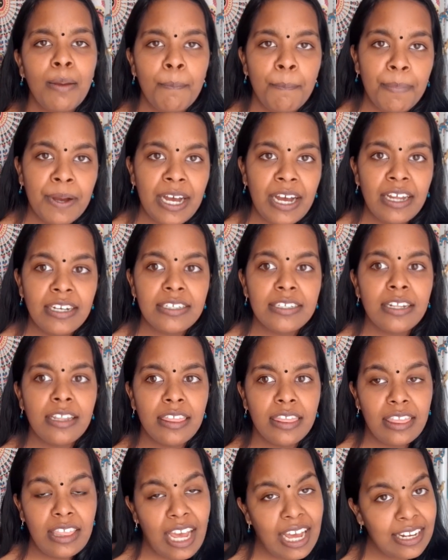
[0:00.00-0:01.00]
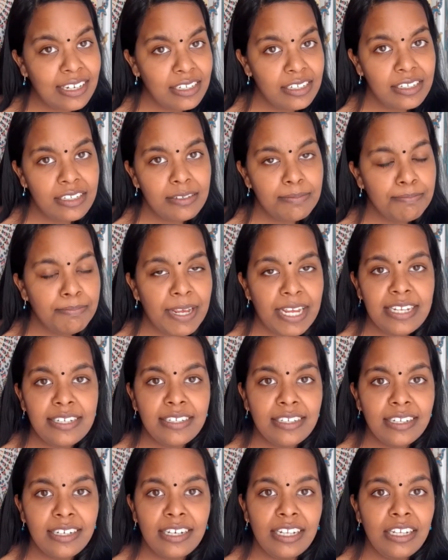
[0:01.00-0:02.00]
But that's
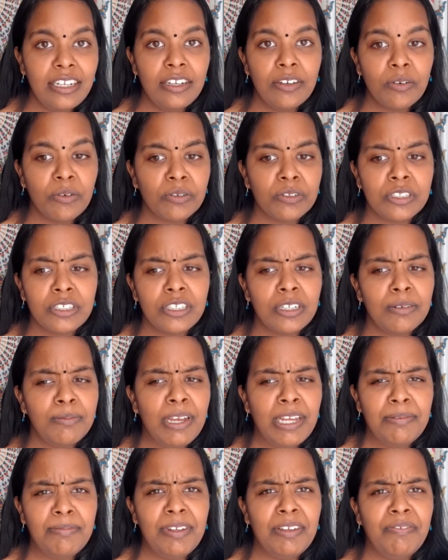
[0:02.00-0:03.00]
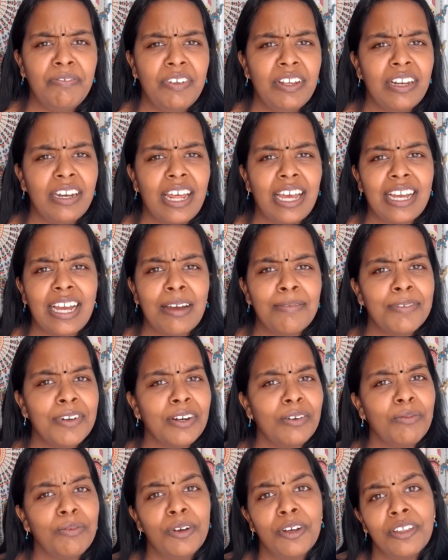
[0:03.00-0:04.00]
basically also made me feel like I'm
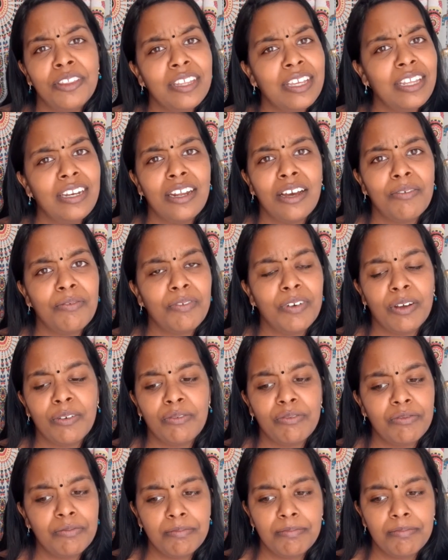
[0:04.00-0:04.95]
not worthy enough of